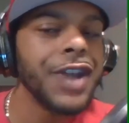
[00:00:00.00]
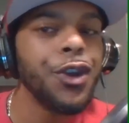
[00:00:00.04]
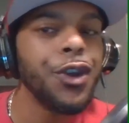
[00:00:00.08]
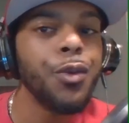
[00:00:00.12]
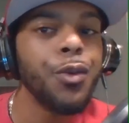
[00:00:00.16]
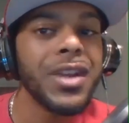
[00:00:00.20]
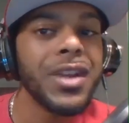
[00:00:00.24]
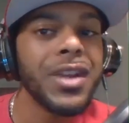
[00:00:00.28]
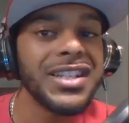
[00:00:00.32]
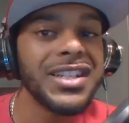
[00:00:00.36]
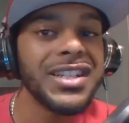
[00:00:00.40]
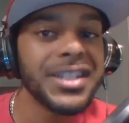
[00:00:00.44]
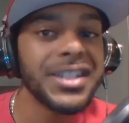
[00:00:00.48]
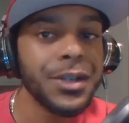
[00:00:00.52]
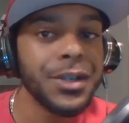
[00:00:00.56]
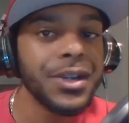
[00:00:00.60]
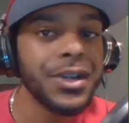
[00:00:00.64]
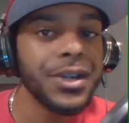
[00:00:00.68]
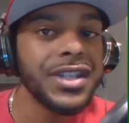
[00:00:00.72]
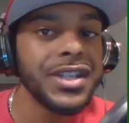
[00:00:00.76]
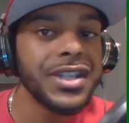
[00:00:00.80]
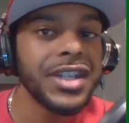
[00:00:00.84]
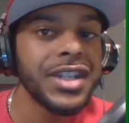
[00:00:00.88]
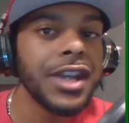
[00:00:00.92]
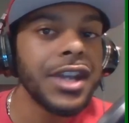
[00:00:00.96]
want to steal
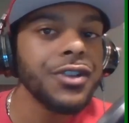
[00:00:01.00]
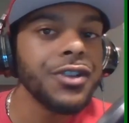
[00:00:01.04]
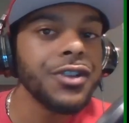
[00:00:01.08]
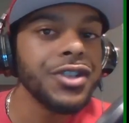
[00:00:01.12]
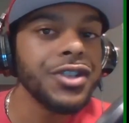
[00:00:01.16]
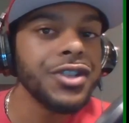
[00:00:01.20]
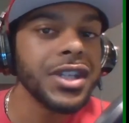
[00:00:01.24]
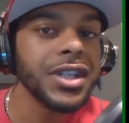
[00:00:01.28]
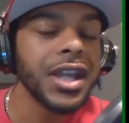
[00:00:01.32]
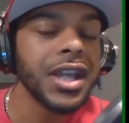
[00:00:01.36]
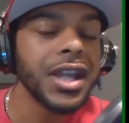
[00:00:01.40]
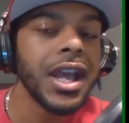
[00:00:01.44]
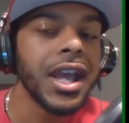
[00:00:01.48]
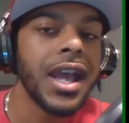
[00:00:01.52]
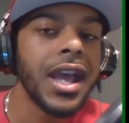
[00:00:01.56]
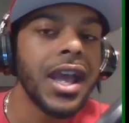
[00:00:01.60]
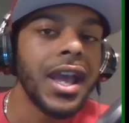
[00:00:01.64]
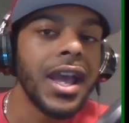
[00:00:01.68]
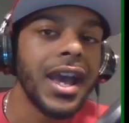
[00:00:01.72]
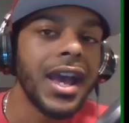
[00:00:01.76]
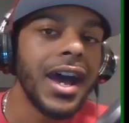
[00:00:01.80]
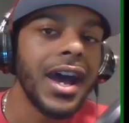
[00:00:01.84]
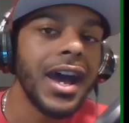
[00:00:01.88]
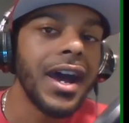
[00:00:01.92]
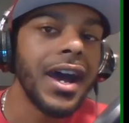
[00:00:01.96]
his energy.
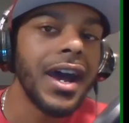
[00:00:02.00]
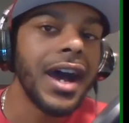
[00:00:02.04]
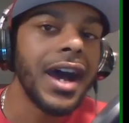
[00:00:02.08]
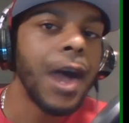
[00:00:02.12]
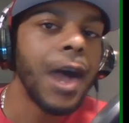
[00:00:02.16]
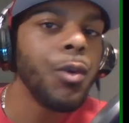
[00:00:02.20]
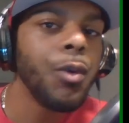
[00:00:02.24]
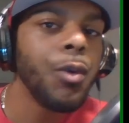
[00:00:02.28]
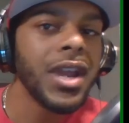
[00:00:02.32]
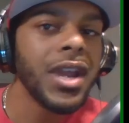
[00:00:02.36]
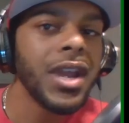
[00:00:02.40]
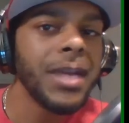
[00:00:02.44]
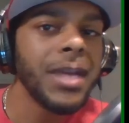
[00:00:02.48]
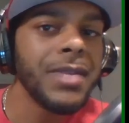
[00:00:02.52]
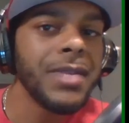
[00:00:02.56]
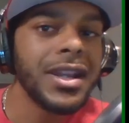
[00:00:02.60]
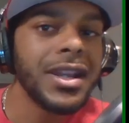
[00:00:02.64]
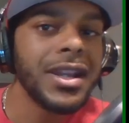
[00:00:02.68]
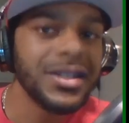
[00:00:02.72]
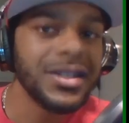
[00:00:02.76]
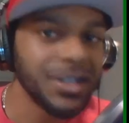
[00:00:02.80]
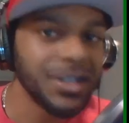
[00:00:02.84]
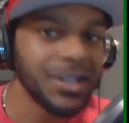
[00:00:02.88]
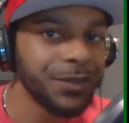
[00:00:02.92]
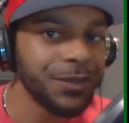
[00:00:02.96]
I want him to
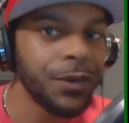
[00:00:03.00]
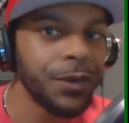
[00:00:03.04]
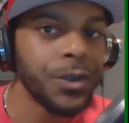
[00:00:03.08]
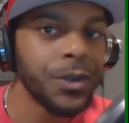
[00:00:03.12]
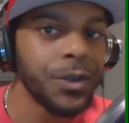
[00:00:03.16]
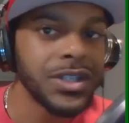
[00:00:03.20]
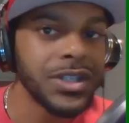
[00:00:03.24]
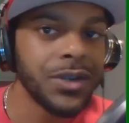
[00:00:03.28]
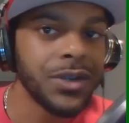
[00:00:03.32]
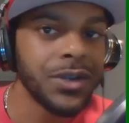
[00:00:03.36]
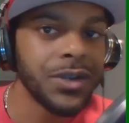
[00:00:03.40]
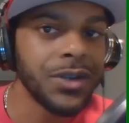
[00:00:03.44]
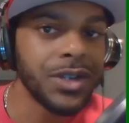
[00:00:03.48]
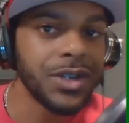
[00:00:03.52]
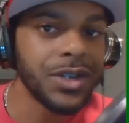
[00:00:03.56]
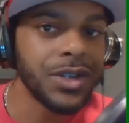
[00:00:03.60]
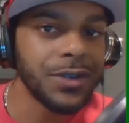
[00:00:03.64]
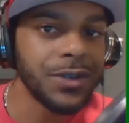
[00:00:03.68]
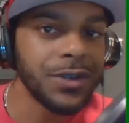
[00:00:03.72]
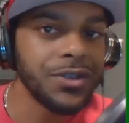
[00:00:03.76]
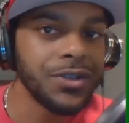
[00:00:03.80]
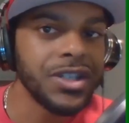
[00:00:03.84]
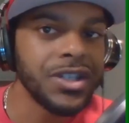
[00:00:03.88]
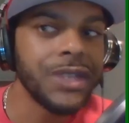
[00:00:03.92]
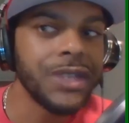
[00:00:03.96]
just focus on his
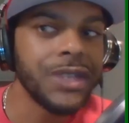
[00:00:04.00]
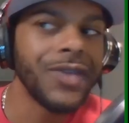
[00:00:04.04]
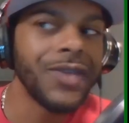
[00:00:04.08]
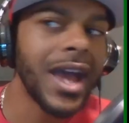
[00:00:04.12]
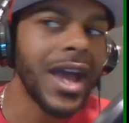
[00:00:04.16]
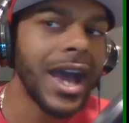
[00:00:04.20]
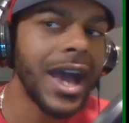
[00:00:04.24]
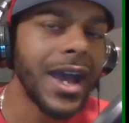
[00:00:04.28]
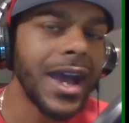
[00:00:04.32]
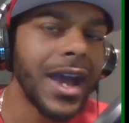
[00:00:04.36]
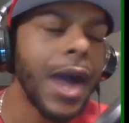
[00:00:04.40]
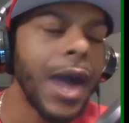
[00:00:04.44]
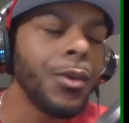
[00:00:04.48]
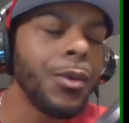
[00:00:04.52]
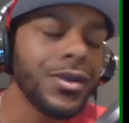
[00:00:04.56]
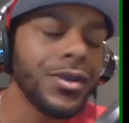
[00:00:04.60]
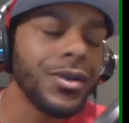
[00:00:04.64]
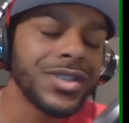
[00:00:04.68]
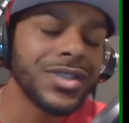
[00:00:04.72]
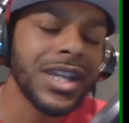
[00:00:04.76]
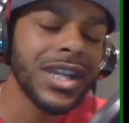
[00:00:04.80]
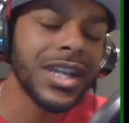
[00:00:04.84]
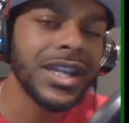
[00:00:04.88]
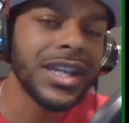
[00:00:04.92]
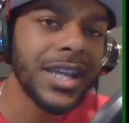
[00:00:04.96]
own shit. Now I will
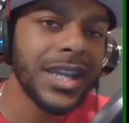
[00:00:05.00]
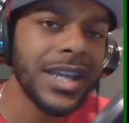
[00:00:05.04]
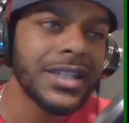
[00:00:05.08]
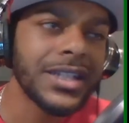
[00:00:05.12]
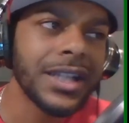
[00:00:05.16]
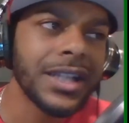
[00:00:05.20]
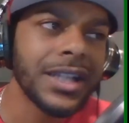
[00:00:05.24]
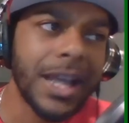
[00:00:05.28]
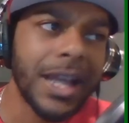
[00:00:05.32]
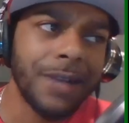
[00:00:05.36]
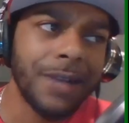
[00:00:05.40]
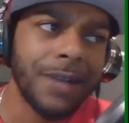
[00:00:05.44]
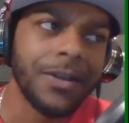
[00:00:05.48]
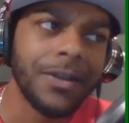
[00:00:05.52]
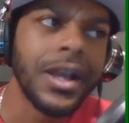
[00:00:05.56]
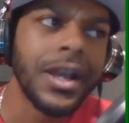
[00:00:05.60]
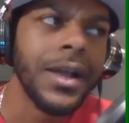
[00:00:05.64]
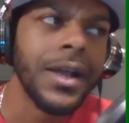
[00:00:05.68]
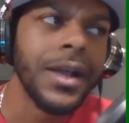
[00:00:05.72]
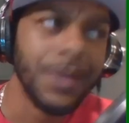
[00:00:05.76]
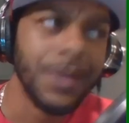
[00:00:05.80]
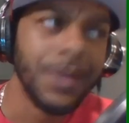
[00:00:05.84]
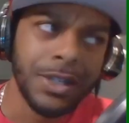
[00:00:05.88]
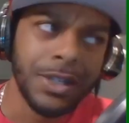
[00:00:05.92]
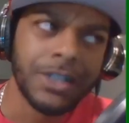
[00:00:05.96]
say he has a lot of
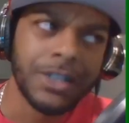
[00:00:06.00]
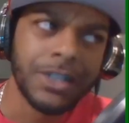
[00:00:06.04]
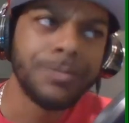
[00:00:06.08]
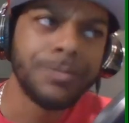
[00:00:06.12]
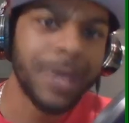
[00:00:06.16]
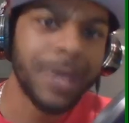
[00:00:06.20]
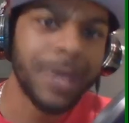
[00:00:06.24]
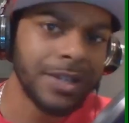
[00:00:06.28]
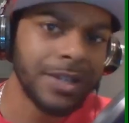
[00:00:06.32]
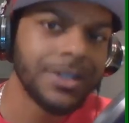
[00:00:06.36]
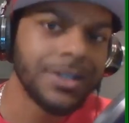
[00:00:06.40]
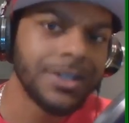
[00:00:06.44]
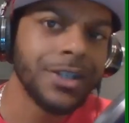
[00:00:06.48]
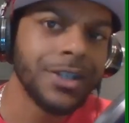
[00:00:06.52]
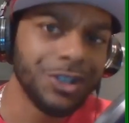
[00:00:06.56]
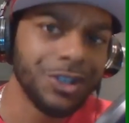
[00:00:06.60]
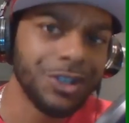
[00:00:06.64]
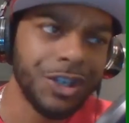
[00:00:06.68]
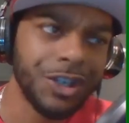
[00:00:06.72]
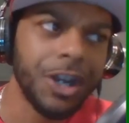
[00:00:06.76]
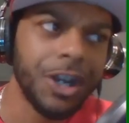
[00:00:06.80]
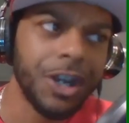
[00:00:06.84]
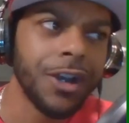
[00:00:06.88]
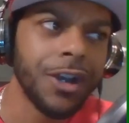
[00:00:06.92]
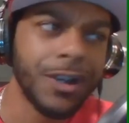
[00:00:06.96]
space to
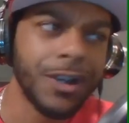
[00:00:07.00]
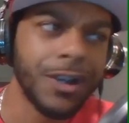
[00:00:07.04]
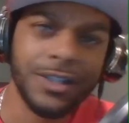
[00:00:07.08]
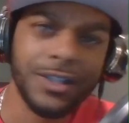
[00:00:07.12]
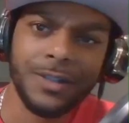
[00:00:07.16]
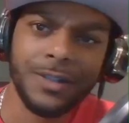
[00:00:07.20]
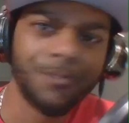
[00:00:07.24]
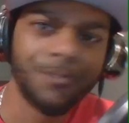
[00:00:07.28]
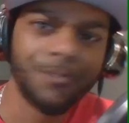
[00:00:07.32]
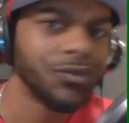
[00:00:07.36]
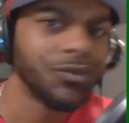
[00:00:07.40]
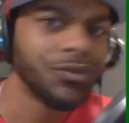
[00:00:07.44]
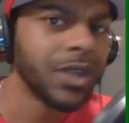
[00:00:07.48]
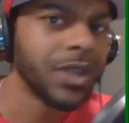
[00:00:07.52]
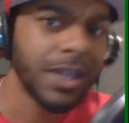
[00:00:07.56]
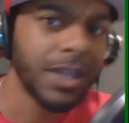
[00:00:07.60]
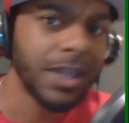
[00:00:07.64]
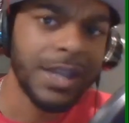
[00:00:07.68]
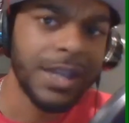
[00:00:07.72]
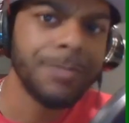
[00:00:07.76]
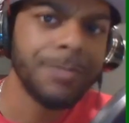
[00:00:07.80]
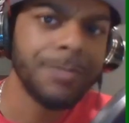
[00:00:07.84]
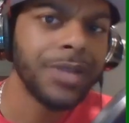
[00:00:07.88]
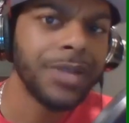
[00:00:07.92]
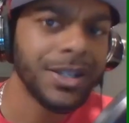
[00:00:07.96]
share because
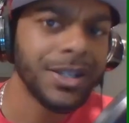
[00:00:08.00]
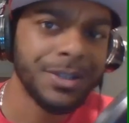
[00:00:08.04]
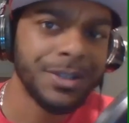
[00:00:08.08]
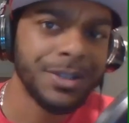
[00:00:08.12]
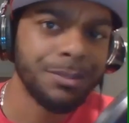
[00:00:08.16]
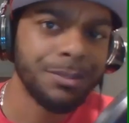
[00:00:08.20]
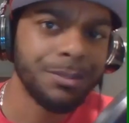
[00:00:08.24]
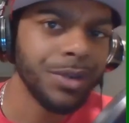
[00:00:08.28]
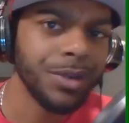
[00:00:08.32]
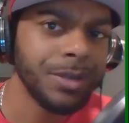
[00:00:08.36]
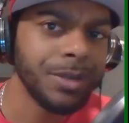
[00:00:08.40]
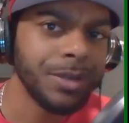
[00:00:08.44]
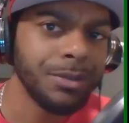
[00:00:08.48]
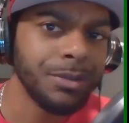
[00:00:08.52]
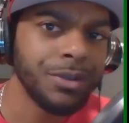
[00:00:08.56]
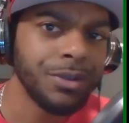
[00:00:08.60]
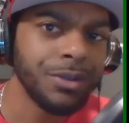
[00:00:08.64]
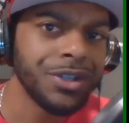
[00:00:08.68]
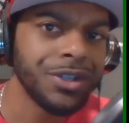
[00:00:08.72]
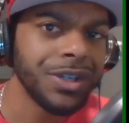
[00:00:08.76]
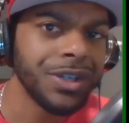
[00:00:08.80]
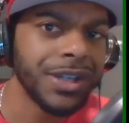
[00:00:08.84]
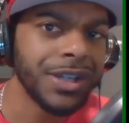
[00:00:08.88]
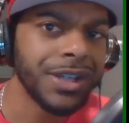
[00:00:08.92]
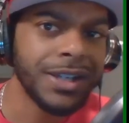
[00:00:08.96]
he plays some pretty
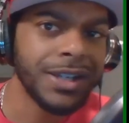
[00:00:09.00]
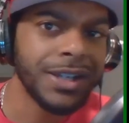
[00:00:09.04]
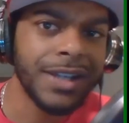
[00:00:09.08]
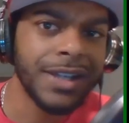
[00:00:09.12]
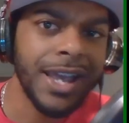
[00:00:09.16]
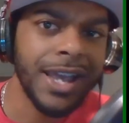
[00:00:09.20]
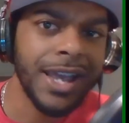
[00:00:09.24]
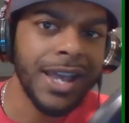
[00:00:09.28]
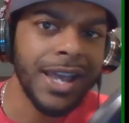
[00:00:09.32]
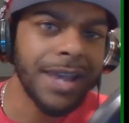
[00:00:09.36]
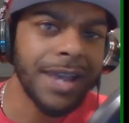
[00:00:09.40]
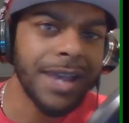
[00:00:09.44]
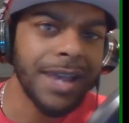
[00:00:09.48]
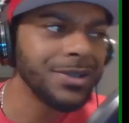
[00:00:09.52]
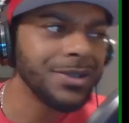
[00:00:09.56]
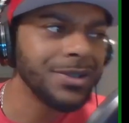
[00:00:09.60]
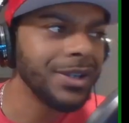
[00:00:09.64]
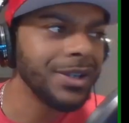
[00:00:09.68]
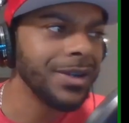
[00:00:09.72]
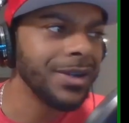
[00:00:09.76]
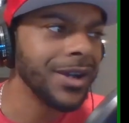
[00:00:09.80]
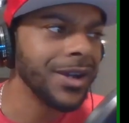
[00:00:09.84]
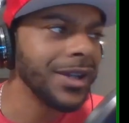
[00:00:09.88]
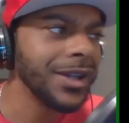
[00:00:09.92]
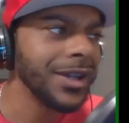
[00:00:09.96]
bullshit kid games.
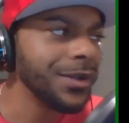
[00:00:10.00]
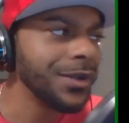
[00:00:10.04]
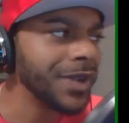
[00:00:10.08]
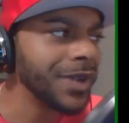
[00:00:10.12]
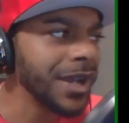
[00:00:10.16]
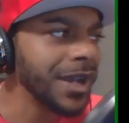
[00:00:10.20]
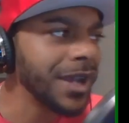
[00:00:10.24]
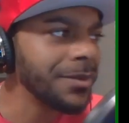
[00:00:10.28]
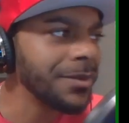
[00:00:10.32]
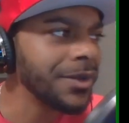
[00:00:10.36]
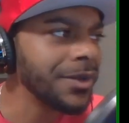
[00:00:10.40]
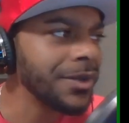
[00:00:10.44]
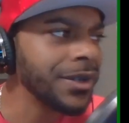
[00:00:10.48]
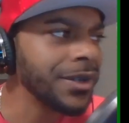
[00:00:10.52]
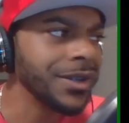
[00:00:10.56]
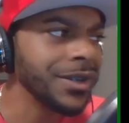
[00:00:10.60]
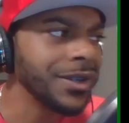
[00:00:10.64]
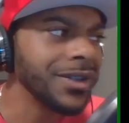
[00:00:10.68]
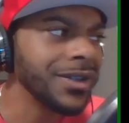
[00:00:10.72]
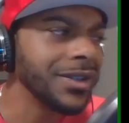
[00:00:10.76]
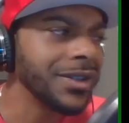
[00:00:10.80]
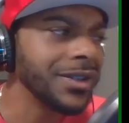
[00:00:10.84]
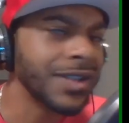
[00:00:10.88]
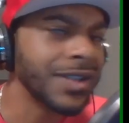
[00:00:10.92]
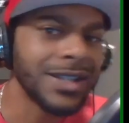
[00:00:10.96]
Hello
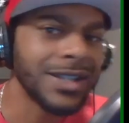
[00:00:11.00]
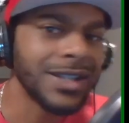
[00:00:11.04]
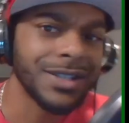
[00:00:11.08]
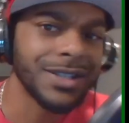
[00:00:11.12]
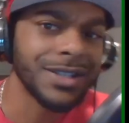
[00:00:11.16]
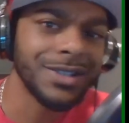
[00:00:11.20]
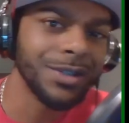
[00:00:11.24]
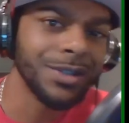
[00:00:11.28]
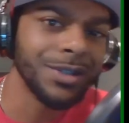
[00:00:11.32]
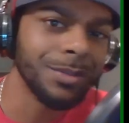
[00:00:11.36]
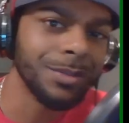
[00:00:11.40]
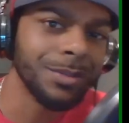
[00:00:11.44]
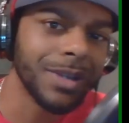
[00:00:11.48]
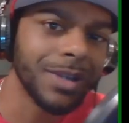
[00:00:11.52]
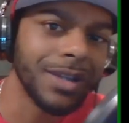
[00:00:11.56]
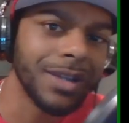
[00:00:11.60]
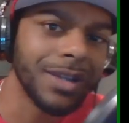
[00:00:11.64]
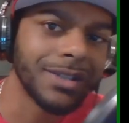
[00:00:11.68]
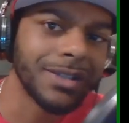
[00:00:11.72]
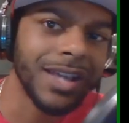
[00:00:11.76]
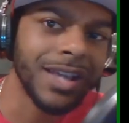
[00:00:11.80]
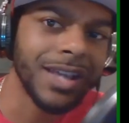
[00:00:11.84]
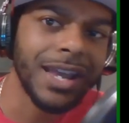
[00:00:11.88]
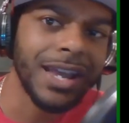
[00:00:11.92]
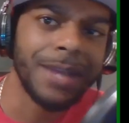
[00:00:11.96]
Neighbor, that's a stupid
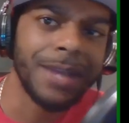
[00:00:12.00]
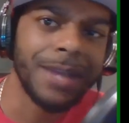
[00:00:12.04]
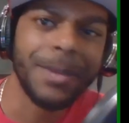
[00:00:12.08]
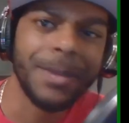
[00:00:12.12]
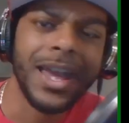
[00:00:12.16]
ass game.